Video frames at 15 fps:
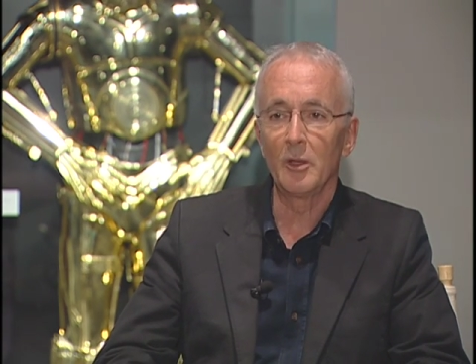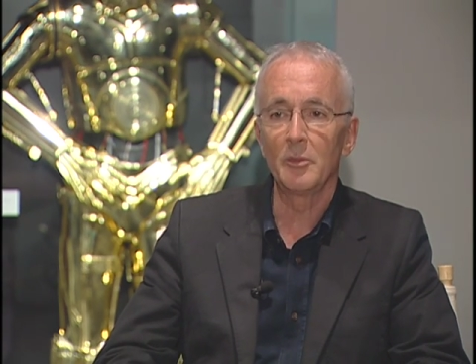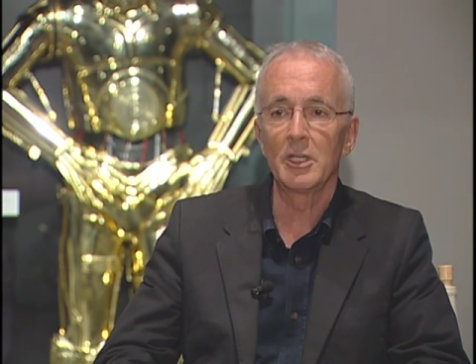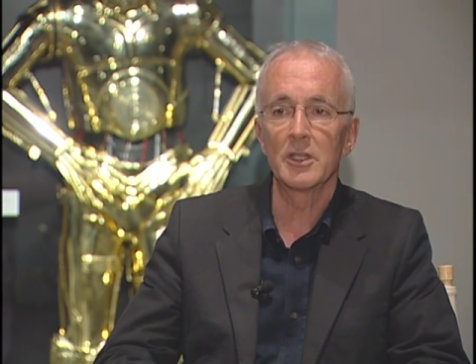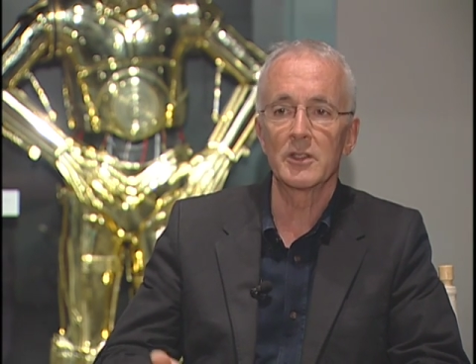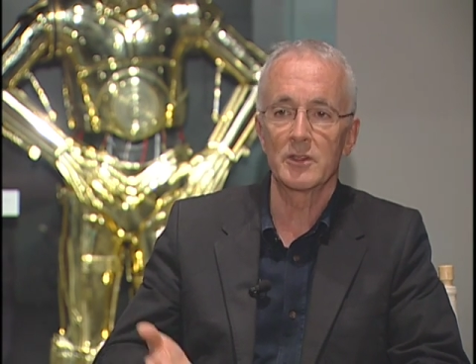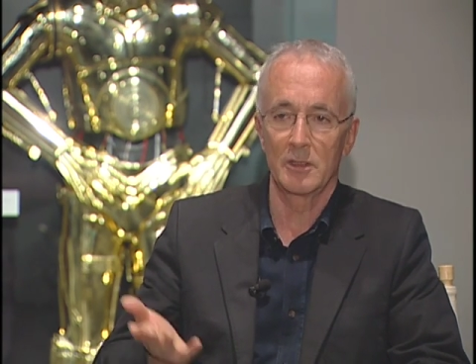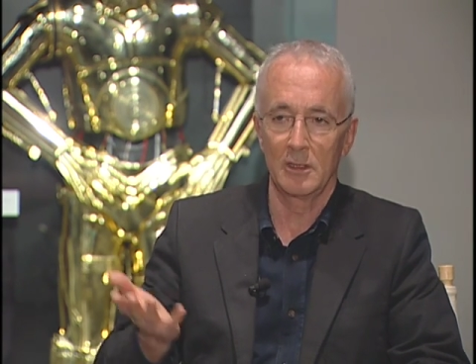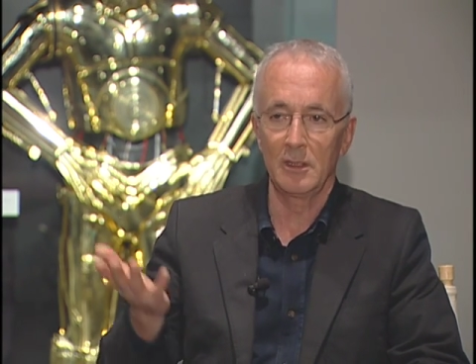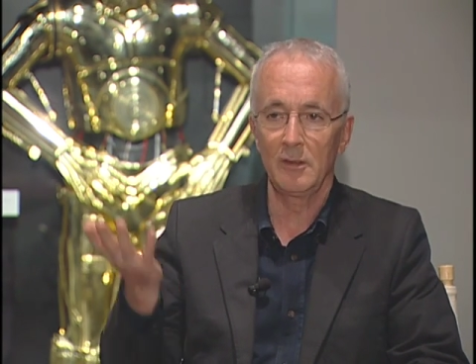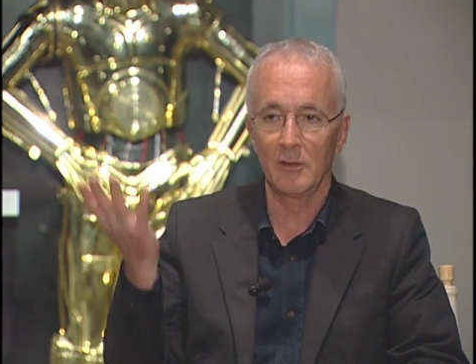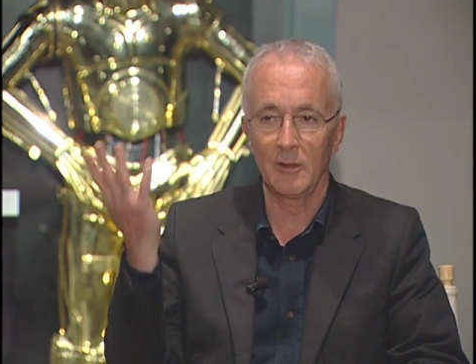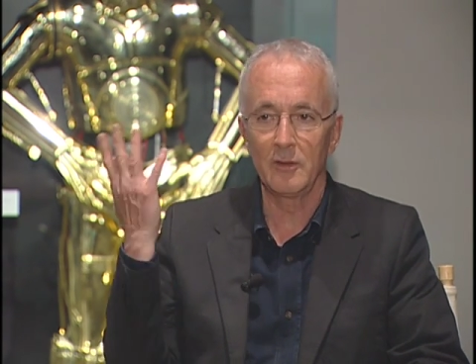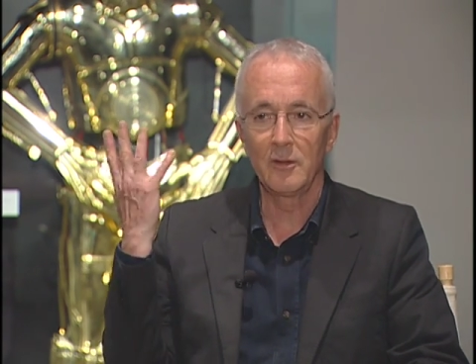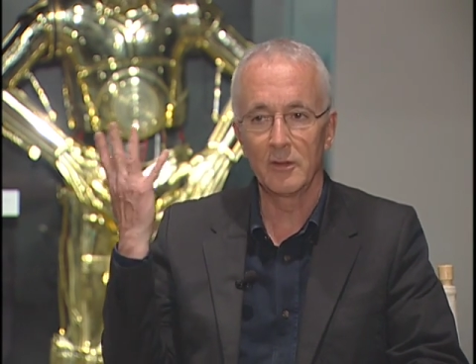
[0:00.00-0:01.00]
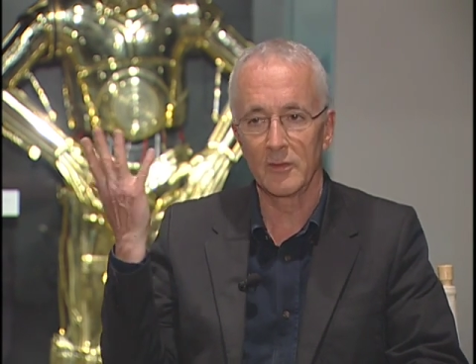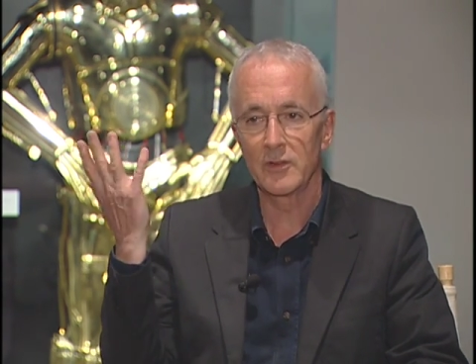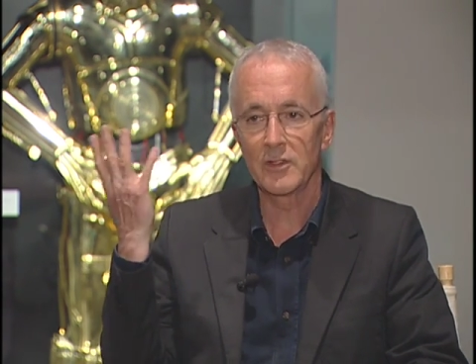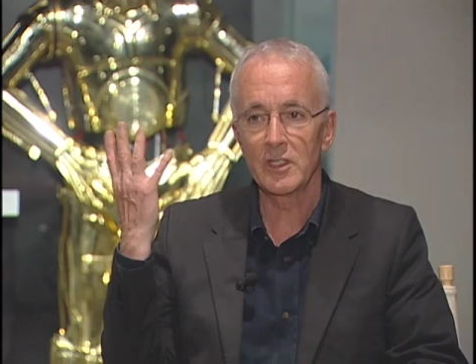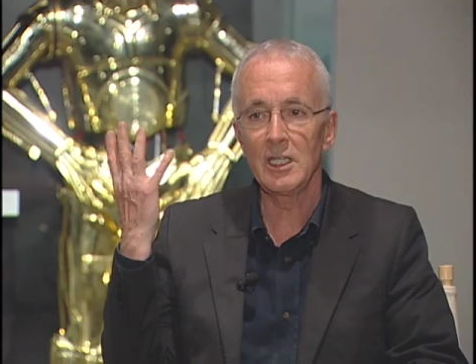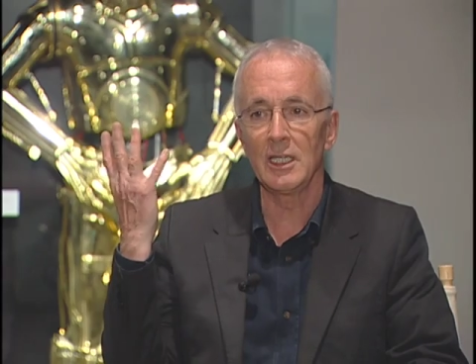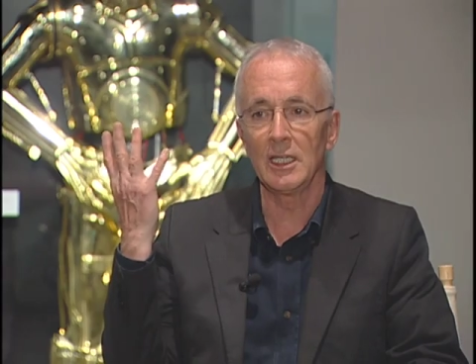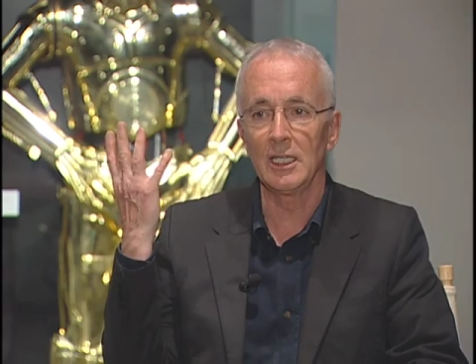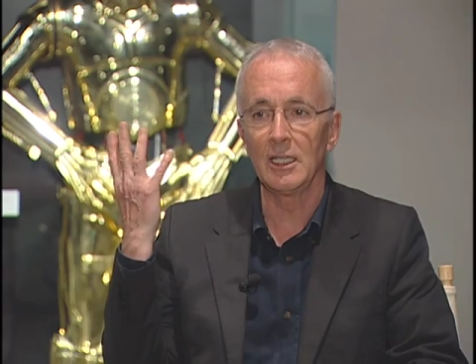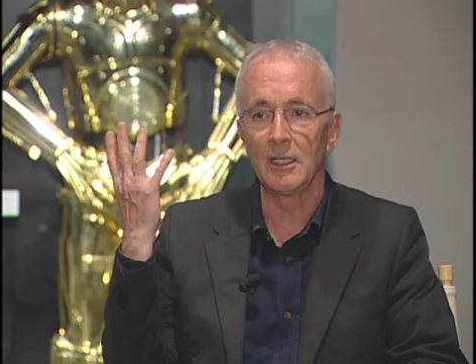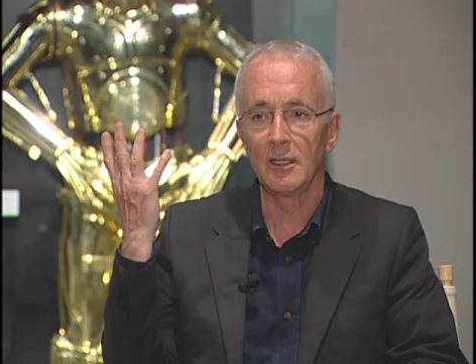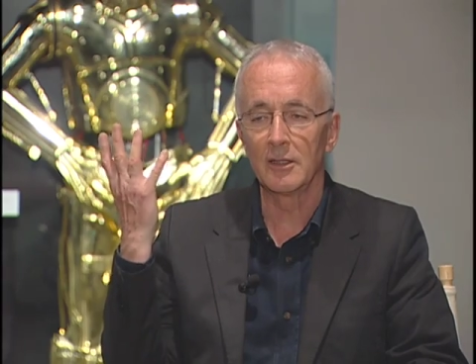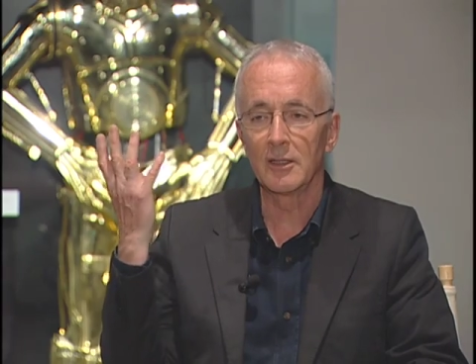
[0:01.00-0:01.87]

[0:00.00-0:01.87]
because you know, you can see